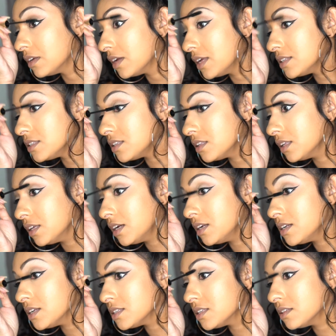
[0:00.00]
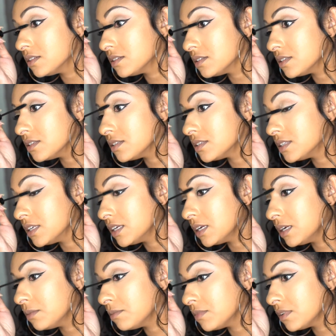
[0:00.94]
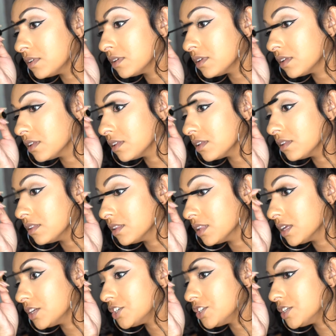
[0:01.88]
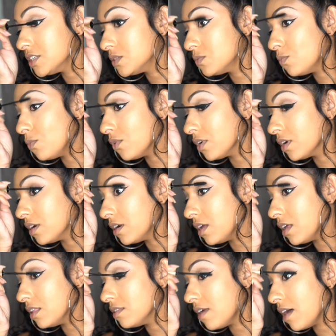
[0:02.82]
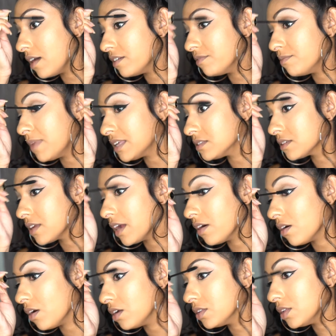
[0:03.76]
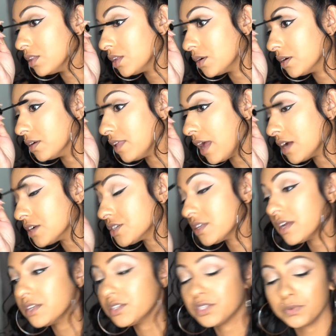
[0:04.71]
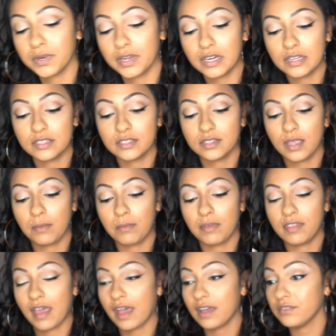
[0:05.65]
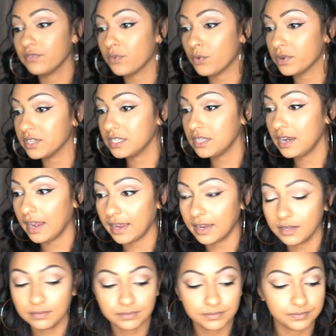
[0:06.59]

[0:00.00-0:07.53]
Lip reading: And Selena doesn't seem like she's worn a lot of mascara on the lower lash line, so we're going to skip that for today.